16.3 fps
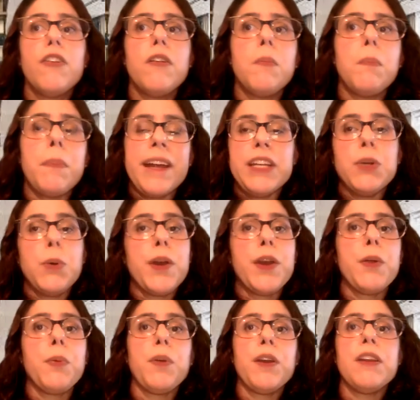my
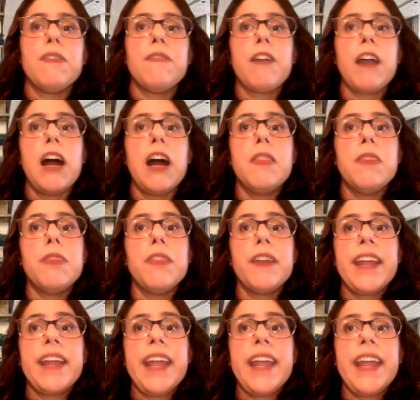daughter wouldn't have gotten the
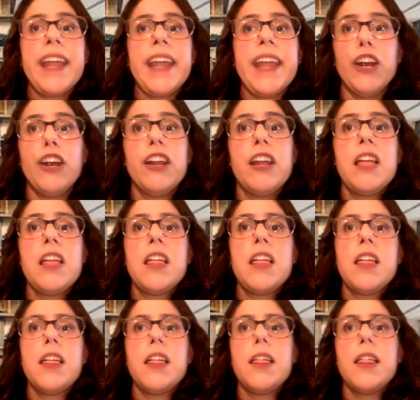care
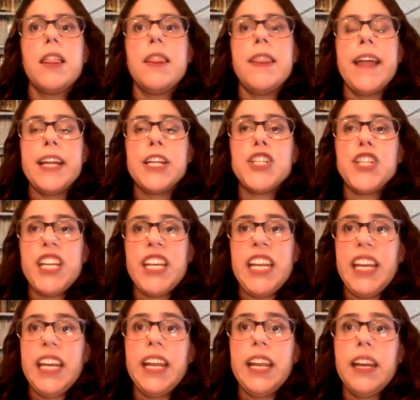that she
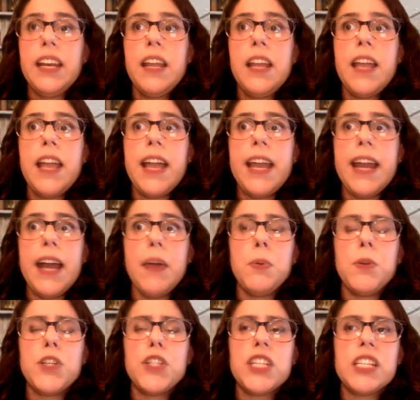needed. Mm-hmm. And I
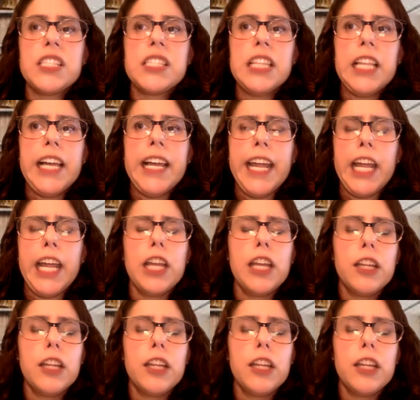was just like,